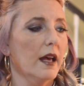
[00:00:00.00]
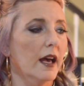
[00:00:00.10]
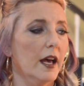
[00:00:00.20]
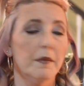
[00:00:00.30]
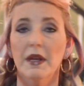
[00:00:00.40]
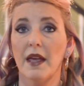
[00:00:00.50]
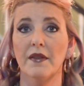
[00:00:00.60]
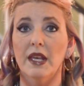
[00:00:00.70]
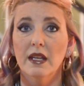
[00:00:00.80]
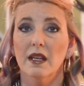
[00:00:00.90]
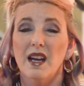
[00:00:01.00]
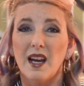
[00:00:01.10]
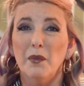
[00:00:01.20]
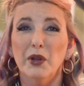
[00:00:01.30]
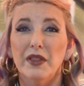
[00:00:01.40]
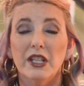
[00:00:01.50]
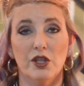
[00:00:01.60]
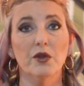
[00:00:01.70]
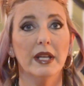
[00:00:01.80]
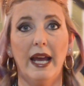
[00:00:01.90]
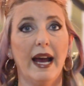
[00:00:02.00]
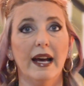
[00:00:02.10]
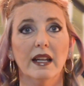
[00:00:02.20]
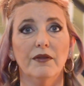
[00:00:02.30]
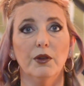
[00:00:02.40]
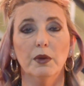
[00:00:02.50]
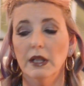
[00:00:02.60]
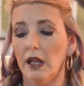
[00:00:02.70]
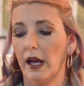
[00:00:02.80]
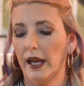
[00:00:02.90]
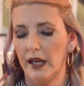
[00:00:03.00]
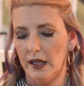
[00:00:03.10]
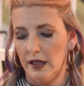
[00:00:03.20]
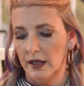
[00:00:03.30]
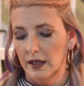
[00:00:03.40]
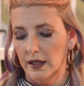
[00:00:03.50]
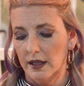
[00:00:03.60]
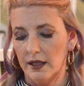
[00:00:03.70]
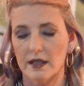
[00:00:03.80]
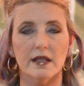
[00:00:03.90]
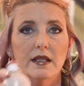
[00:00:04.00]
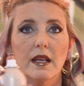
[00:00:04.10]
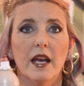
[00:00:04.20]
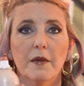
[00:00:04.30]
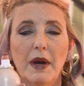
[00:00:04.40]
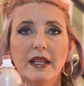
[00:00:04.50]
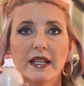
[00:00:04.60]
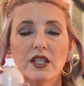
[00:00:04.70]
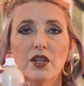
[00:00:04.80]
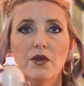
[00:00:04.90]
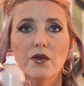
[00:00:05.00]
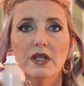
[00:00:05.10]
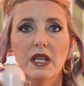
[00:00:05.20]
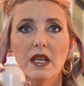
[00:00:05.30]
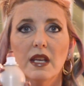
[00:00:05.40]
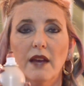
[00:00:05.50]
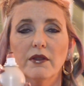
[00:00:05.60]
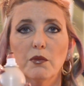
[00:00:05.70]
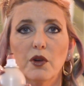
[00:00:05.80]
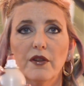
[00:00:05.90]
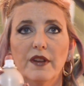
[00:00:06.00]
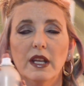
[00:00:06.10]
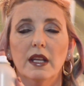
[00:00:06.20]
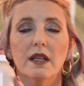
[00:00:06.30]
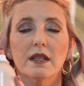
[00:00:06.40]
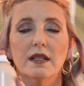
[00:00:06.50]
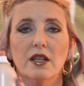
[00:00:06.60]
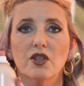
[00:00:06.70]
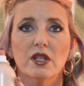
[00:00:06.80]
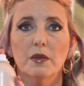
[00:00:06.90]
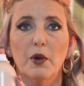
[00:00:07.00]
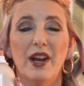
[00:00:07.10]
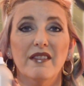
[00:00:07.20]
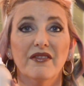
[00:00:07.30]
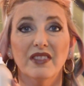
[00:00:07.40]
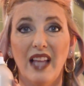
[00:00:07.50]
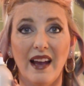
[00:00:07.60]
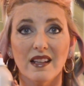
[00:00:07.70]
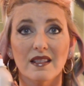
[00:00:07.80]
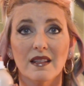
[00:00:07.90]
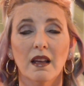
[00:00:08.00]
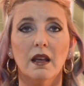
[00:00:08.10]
And then a couple of things you can add if you would like is I like to use the Kevin.Murphy Session.Spray Flex.